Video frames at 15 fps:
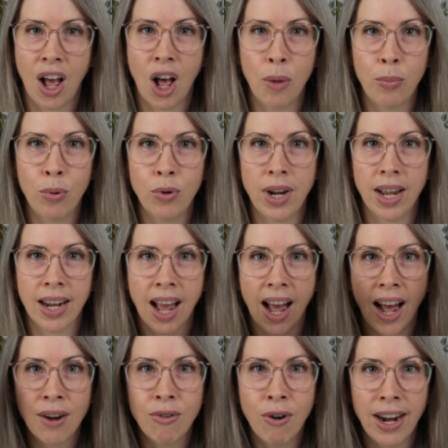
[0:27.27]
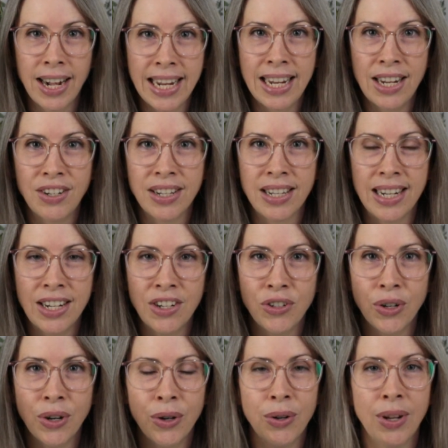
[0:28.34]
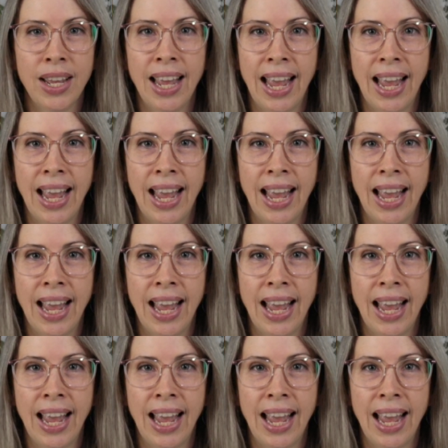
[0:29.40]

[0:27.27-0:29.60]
I'll put a card right here to the intro